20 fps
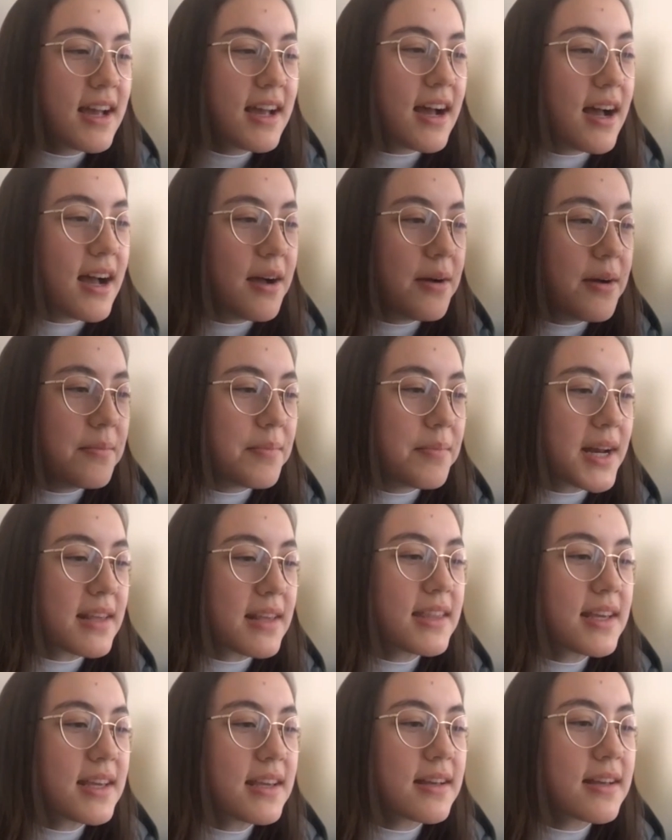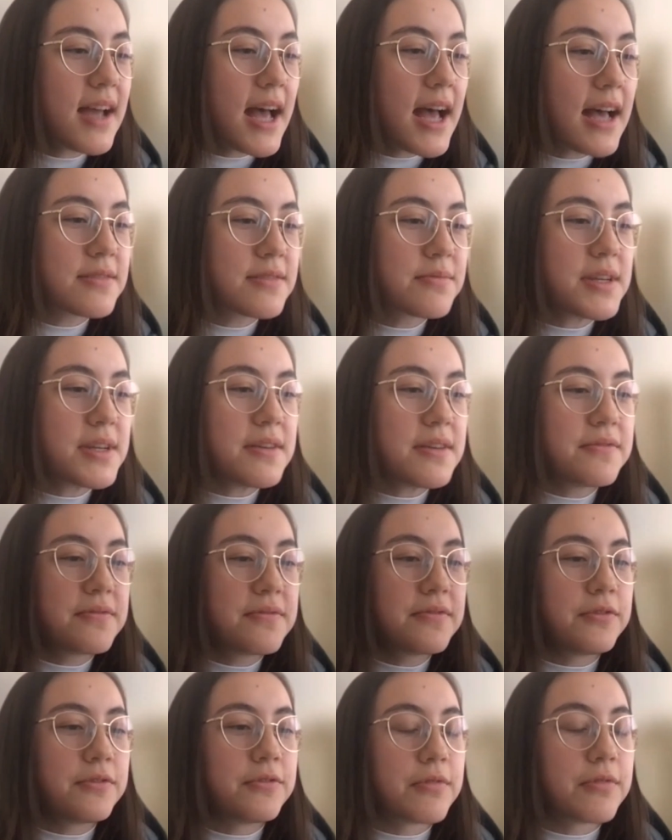Um, but I think as we've
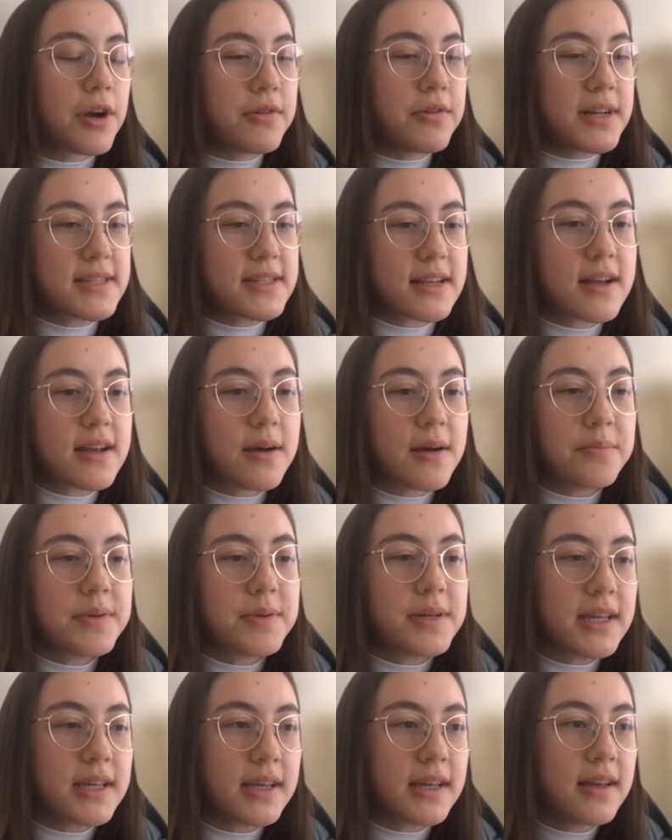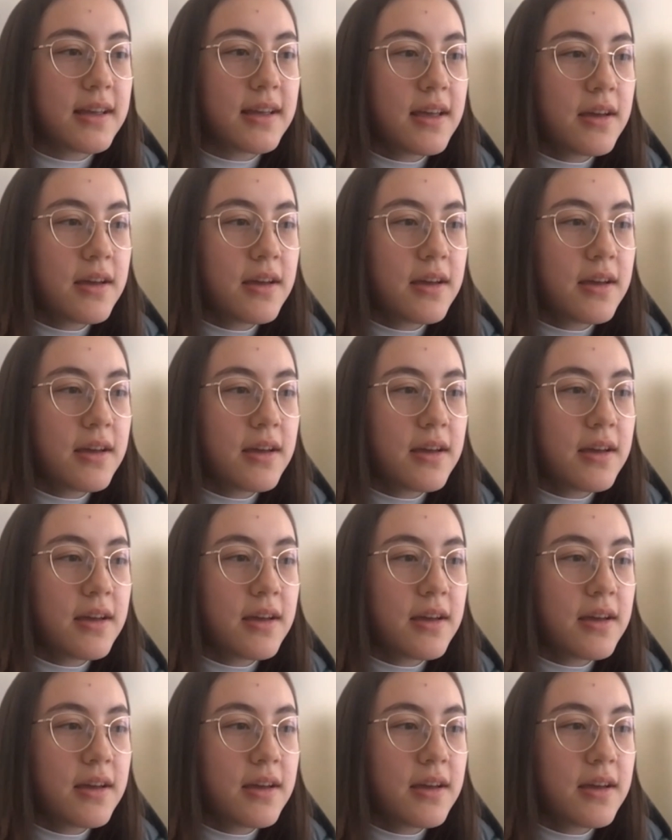grown as a company,